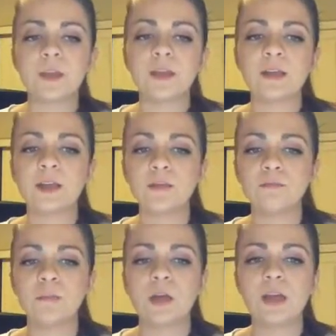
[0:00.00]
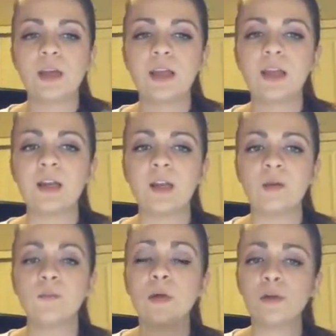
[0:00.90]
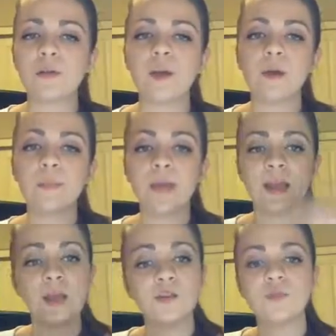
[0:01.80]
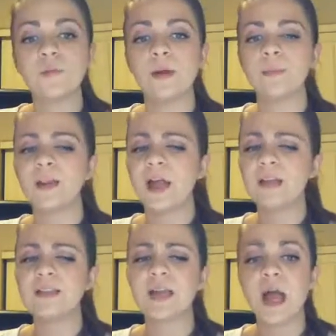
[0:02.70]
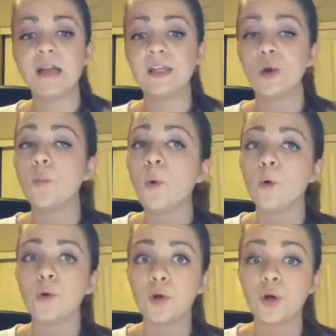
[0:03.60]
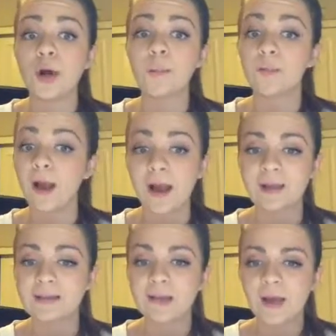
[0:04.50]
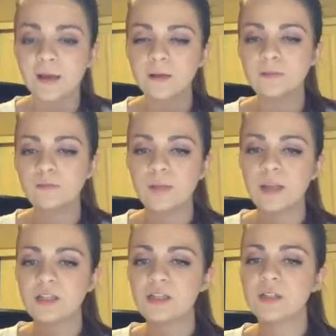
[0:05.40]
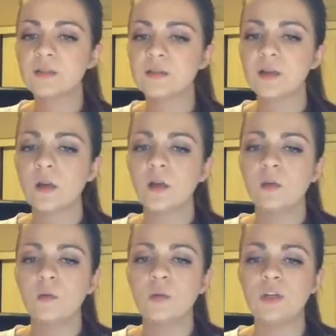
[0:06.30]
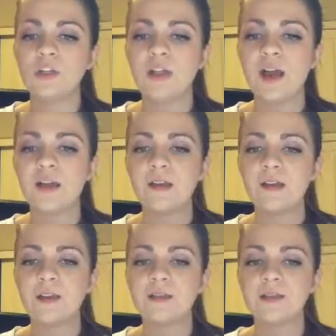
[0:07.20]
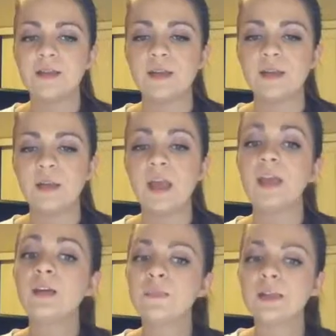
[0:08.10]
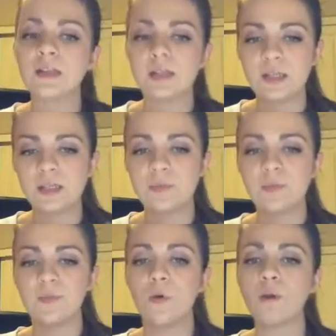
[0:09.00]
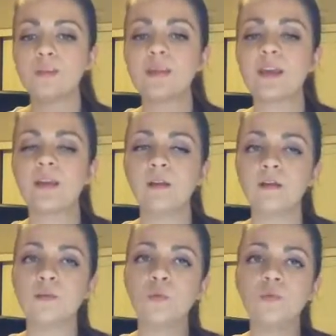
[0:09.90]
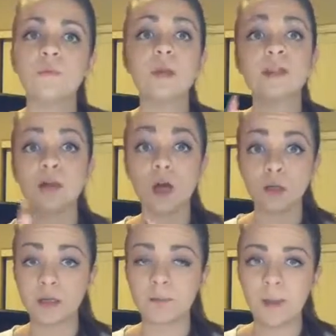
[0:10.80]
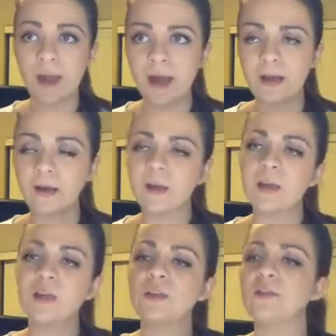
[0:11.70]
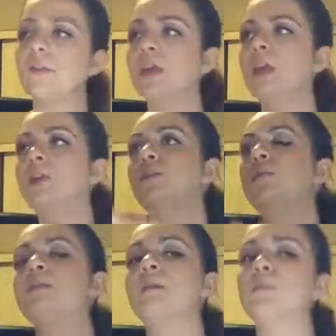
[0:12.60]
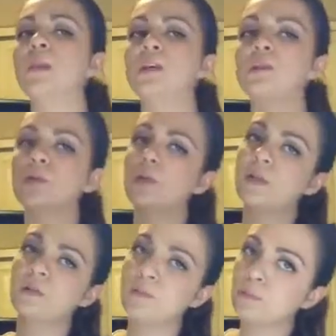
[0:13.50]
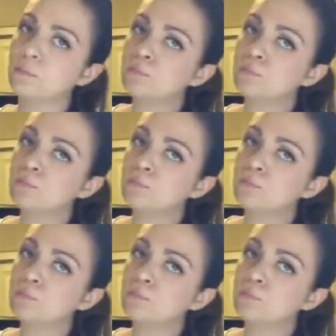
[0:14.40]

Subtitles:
Mirror therapy can also be applied to ideomotor apraxia patients, which that is the inability to perform skilled movements on command. So they can do something sort of